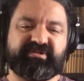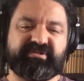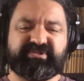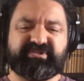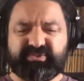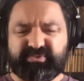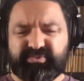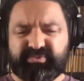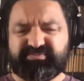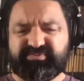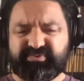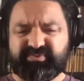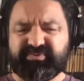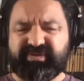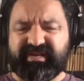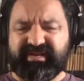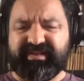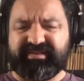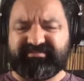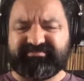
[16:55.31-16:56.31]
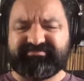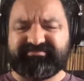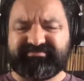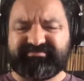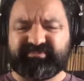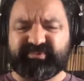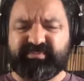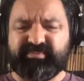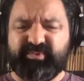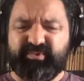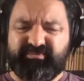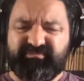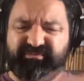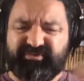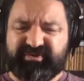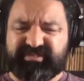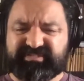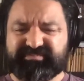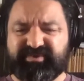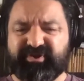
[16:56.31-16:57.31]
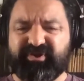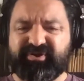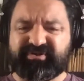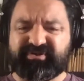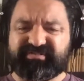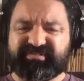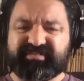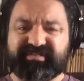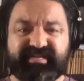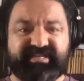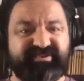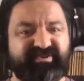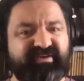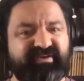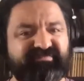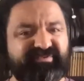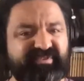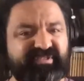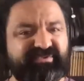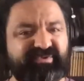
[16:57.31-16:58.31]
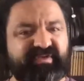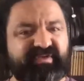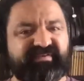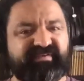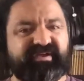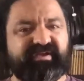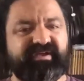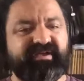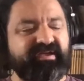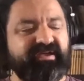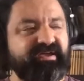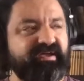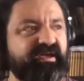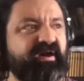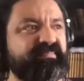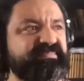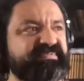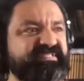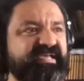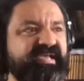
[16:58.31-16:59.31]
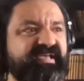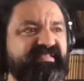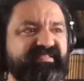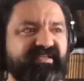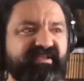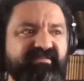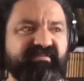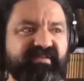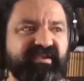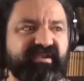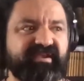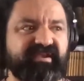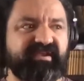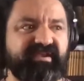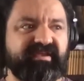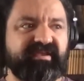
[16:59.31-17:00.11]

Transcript: to kind of like remove all these blockers that, hey, you need to have a comp sci degree